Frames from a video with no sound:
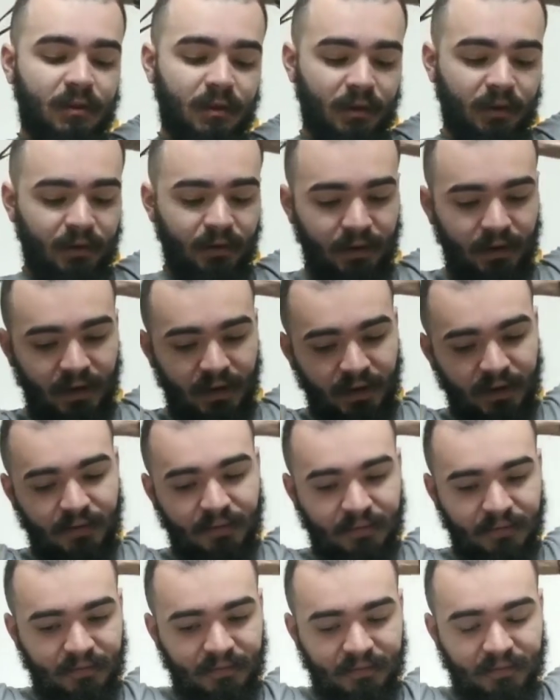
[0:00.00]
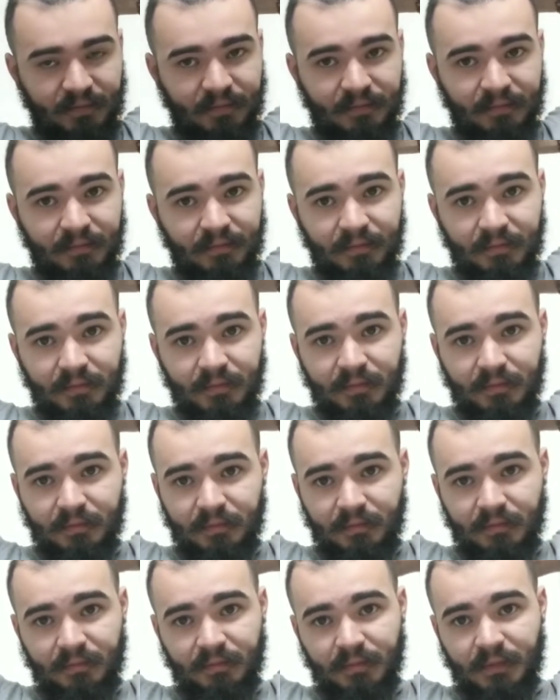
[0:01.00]
Alright.
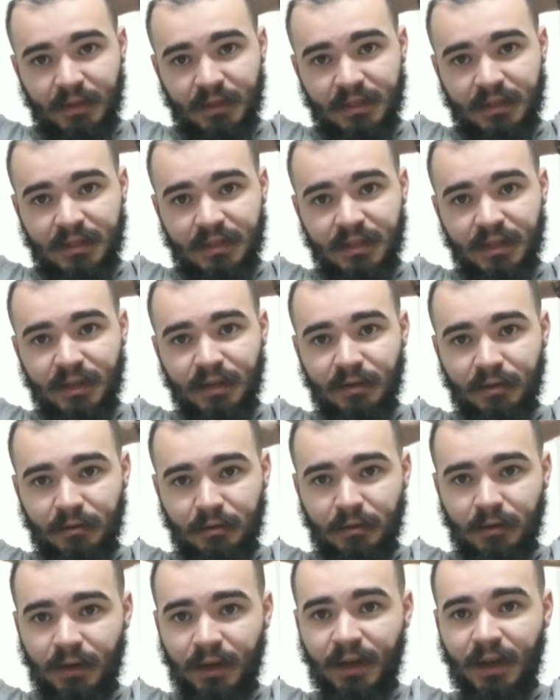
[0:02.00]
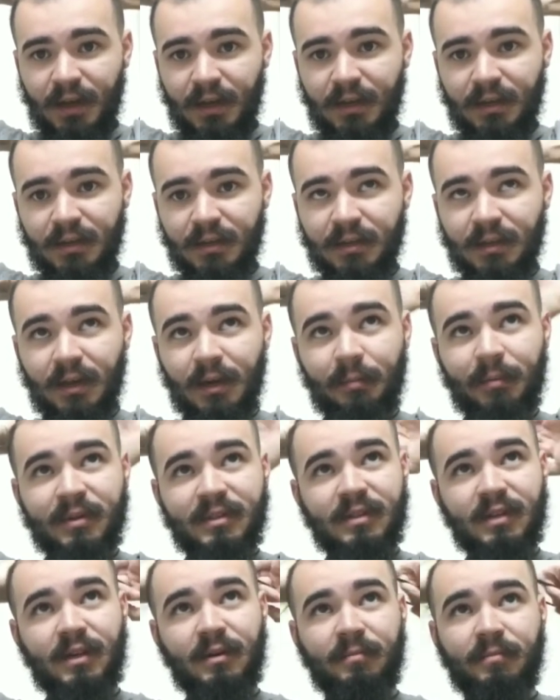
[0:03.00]
Let's see. Oh, I had it, and then I
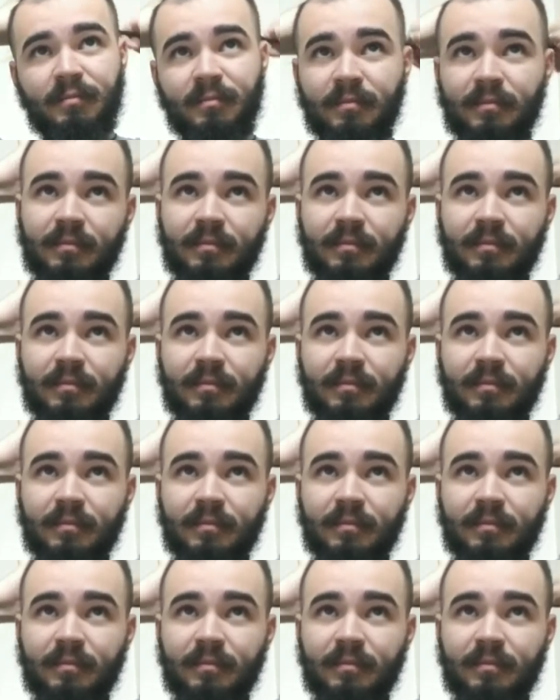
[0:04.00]
messed it up.